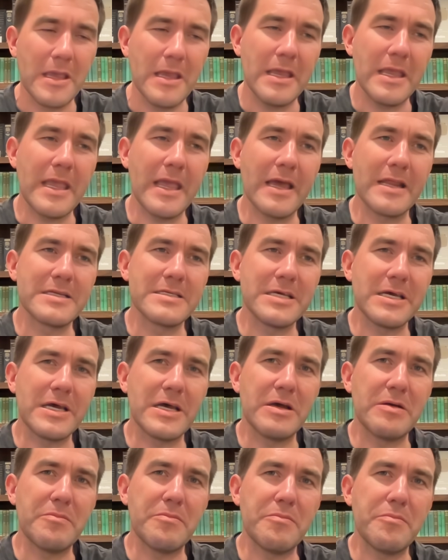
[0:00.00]
And
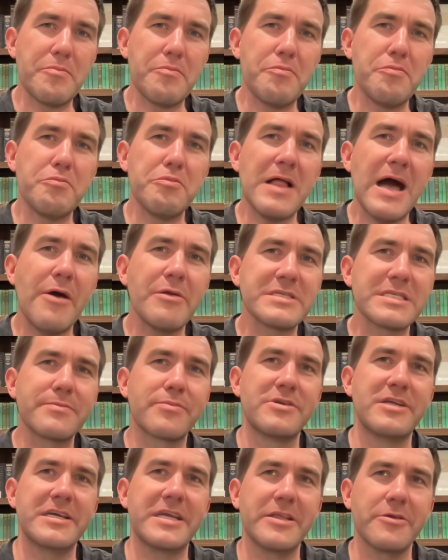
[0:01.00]
Plautus in
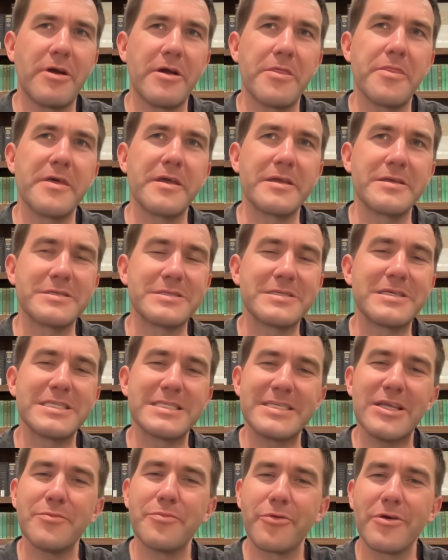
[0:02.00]
particular, I think, is
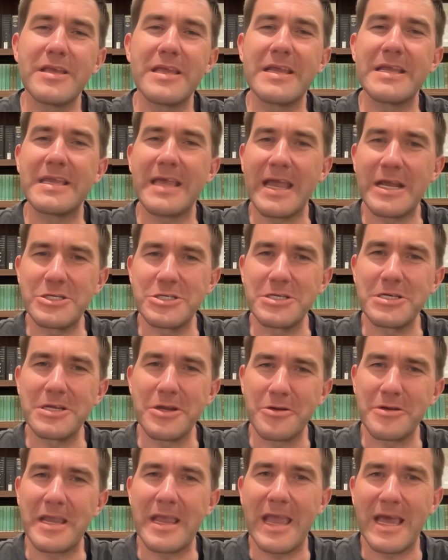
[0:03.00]
still pretty engaging,
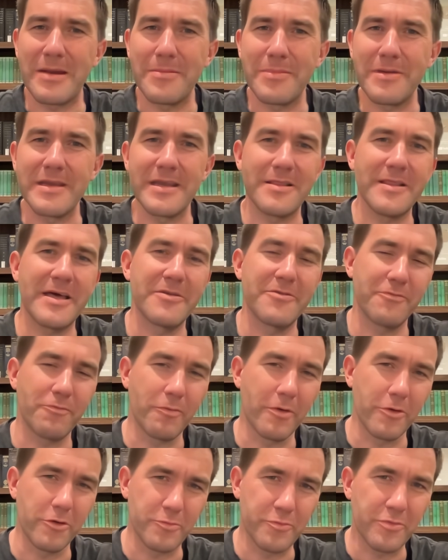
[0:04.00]
or can be. A lot of
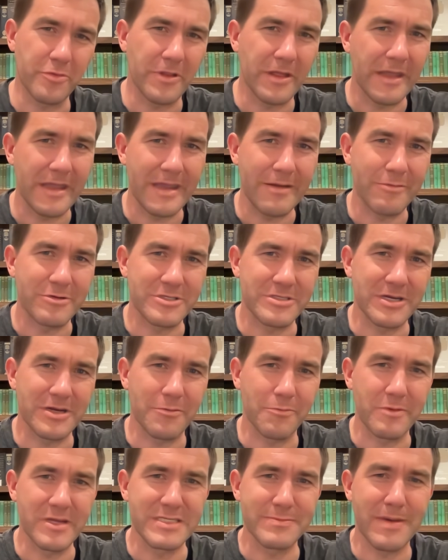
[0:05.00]
wordplay, which
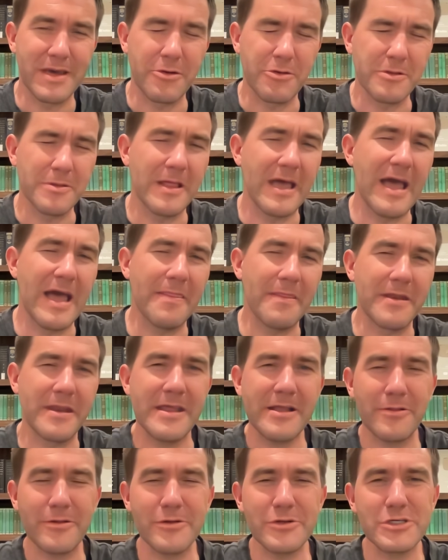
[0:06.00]
reads better in Latin than
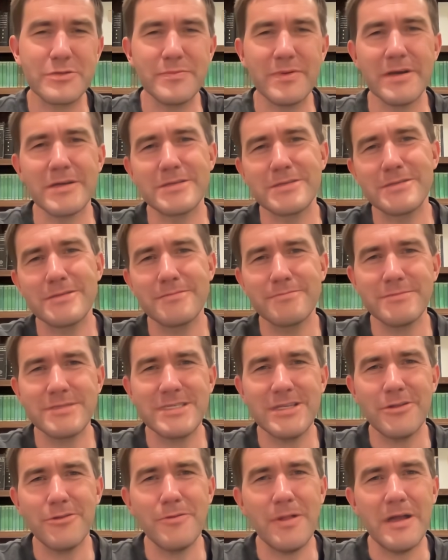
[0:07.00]
English, but
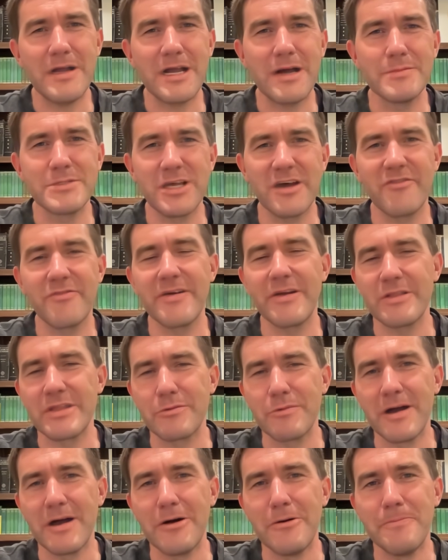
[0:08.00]
still comes off fairly
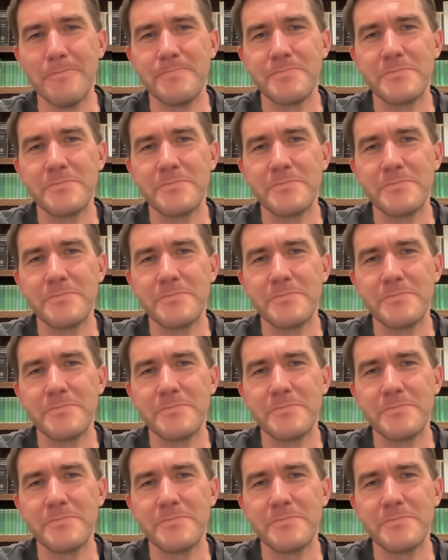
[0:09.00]
well.